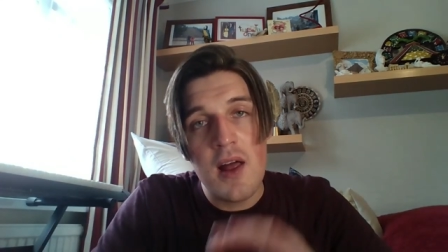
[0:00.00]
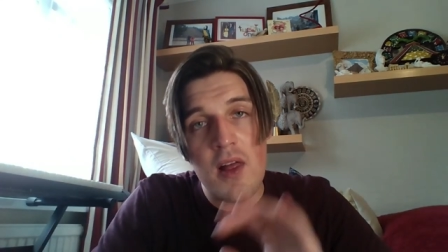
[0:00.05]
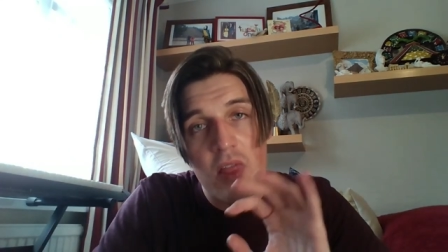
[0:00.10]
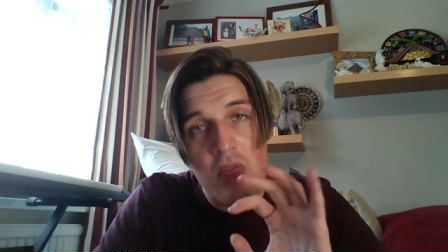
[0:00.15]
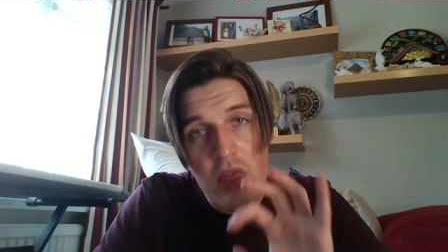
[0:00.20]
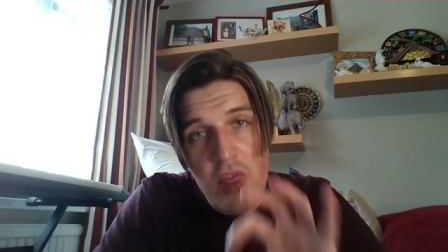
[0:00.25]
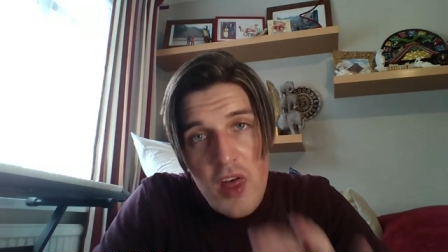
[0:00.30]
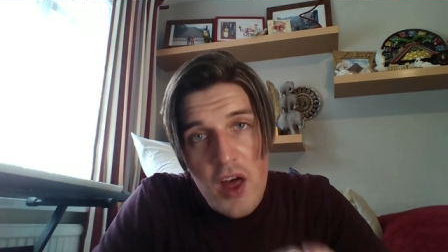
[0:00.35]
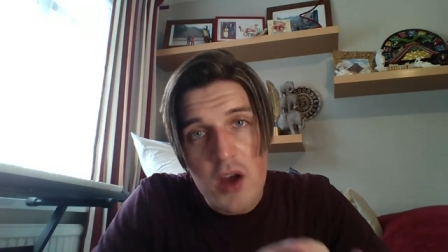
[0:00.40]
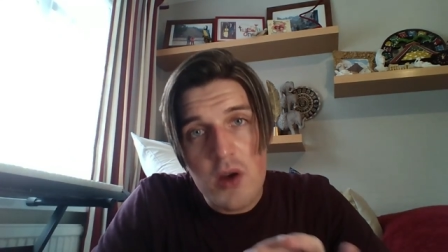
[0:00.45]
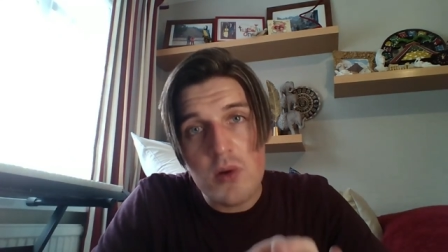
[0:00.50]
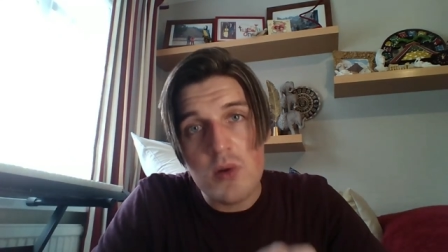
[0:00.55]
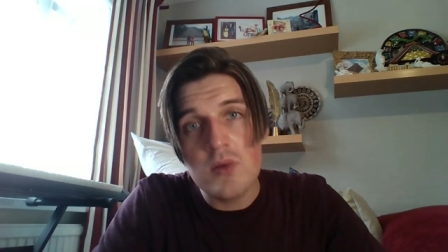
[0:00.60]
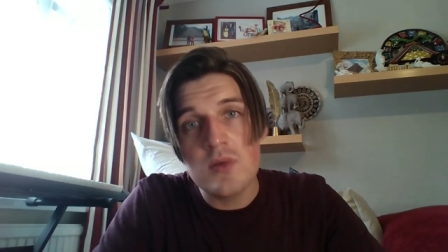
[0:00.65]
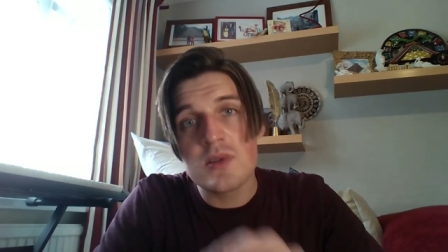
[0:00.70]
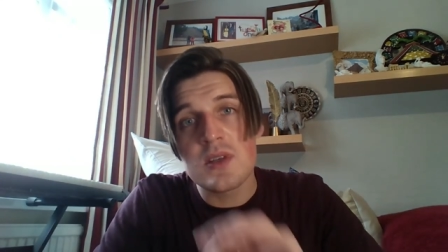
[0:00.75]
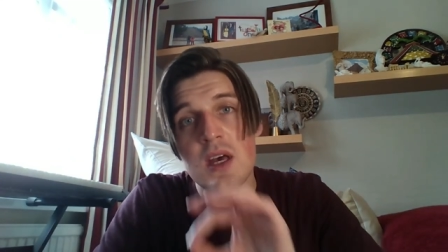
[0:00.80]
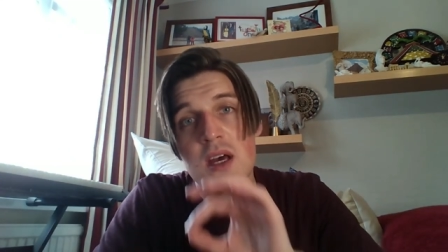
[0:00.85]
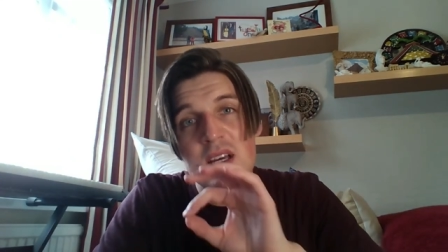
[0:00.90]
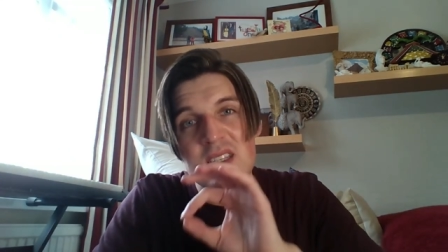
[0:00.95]

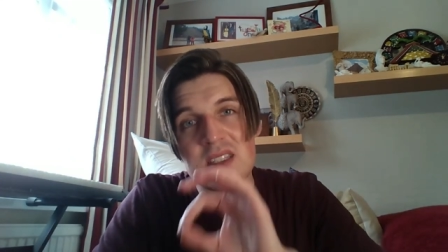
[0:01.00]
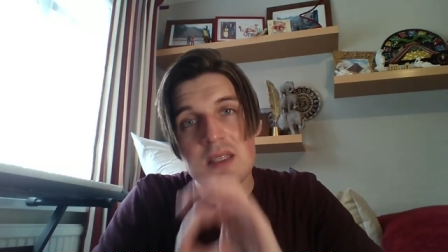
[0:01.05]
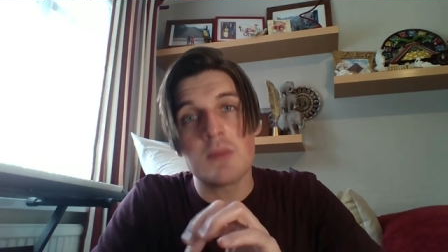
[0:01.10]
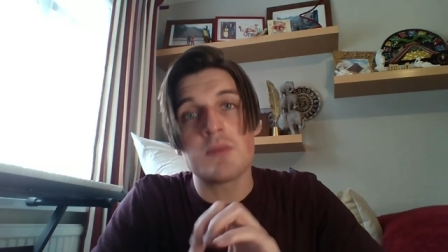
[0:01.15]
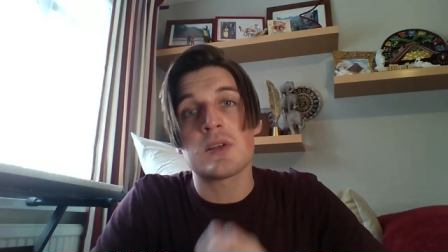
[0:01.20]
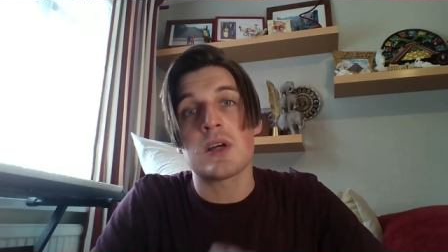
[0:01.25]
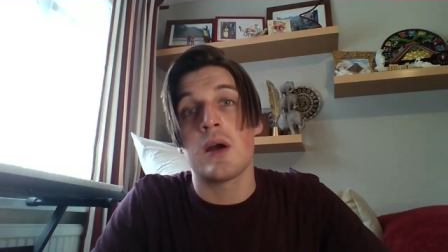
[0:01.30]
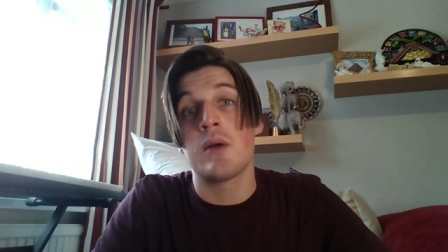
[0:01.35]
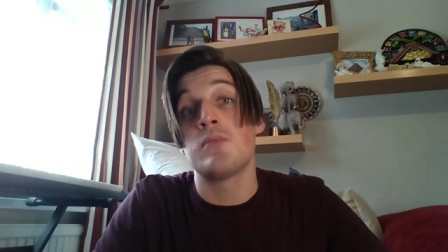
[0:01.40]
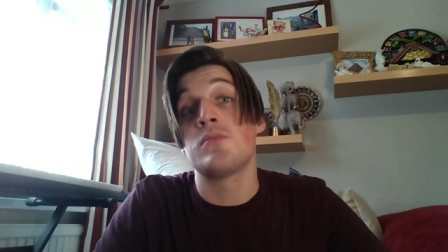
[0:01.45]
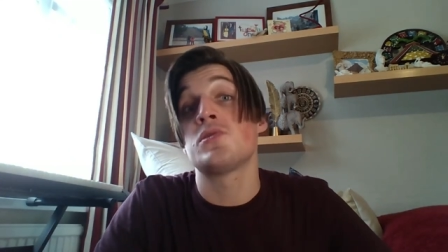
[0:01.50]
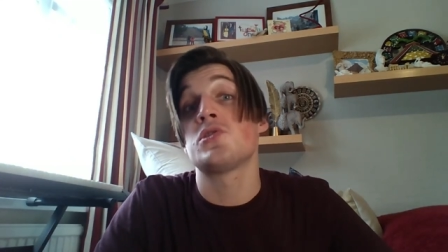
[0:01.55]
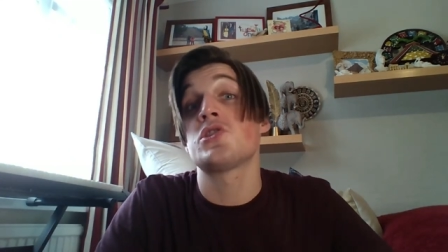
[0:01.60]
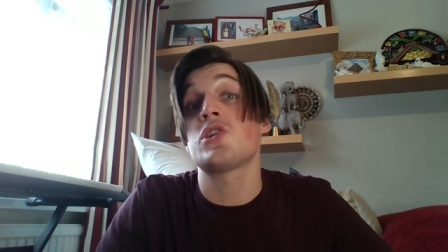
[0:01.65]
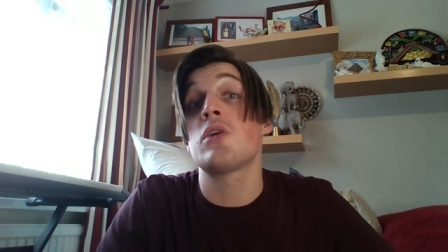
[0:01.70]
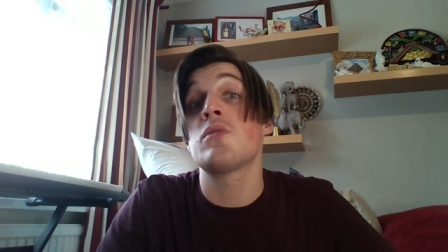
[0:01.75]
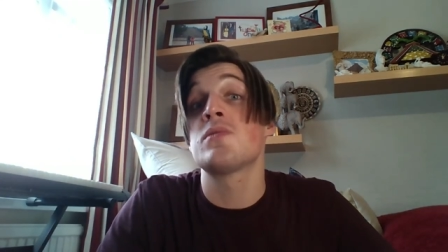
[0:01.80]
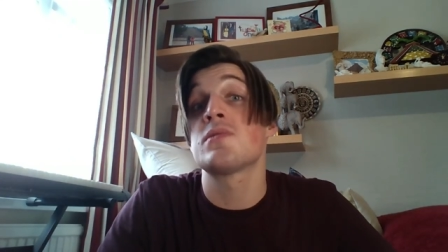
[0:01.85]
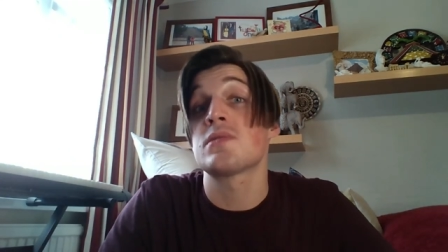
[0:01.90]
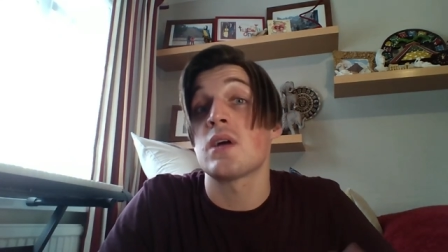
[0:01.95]
Those sometimes
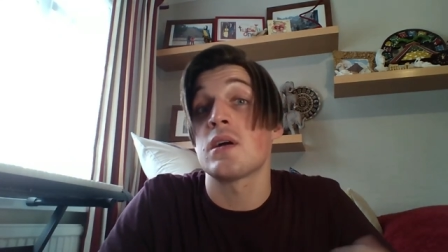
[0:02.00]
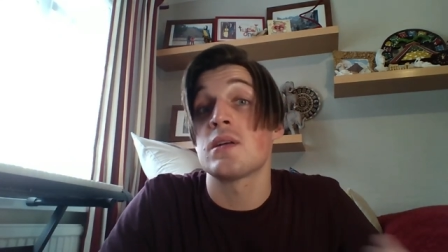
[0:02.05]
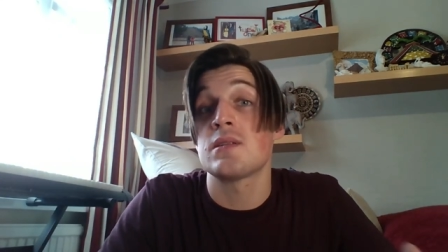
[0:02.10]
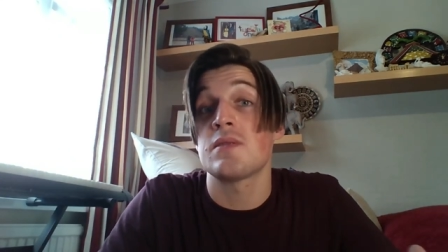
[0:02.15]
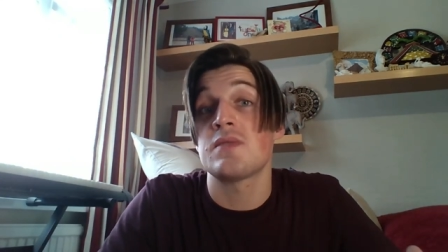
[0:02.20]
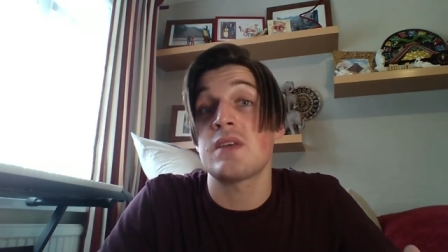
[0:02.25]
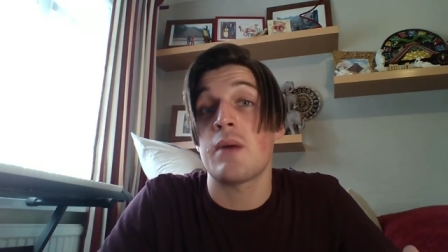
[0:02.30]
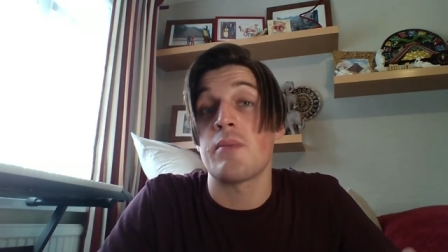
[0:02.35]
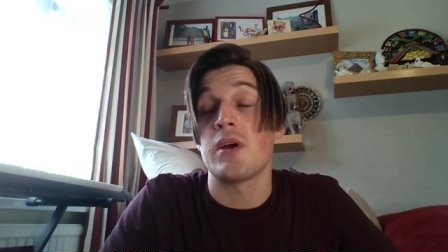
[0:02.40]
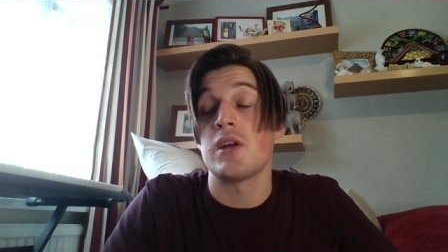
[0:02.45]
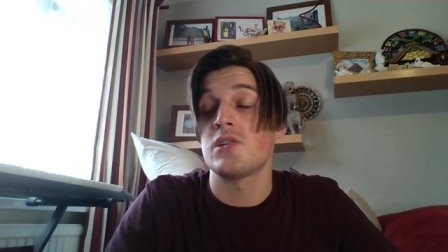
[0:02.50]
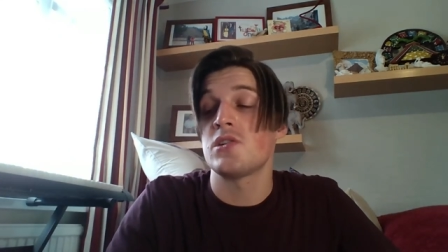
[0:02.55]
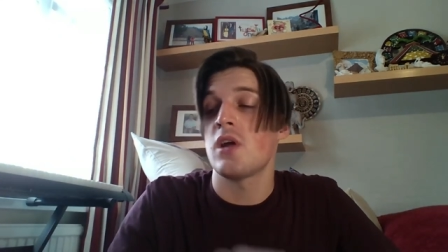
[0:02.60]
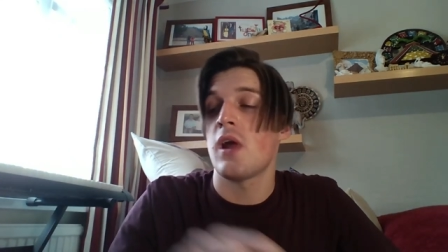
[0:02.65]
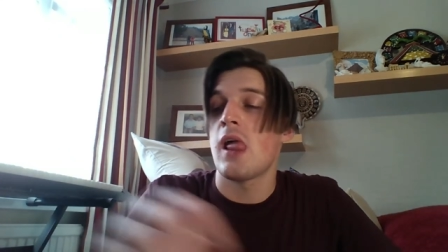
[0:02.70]
show the signs of damage.